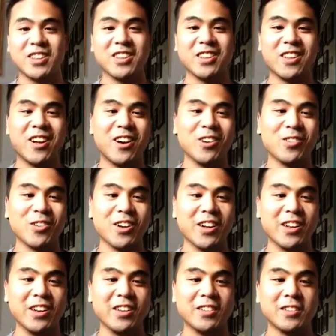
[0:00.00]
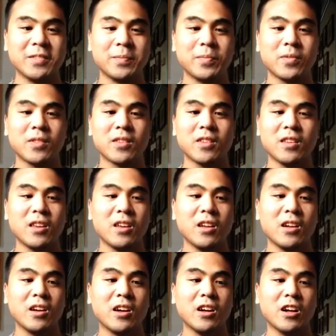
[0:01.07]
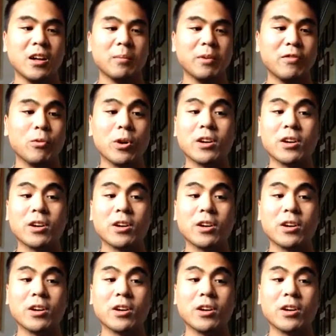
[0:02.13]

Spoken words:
in the long run, if